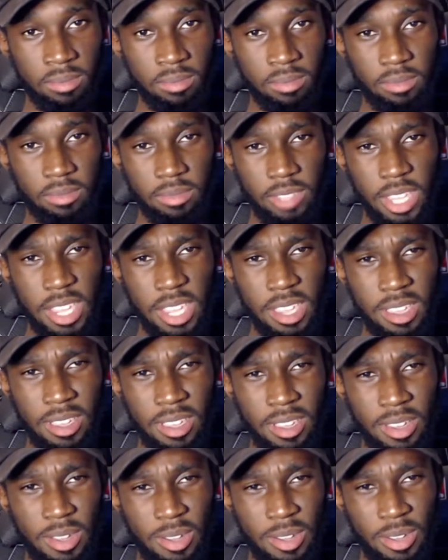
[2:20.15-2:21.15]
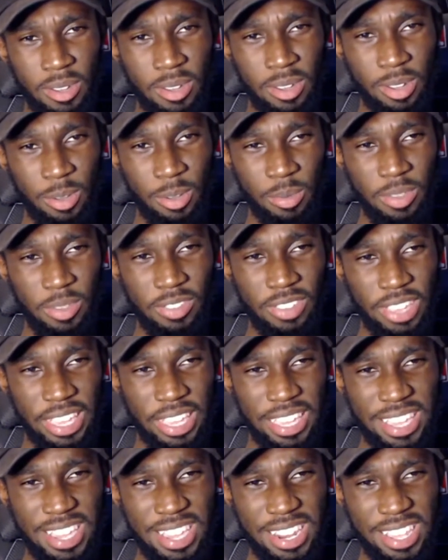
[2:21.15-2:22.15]
Damn. This shit
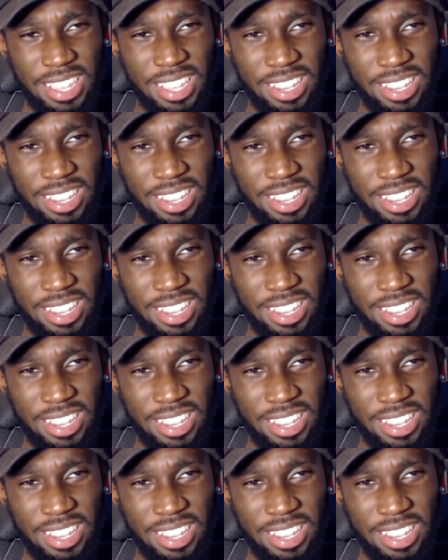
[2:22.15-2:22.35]
heated.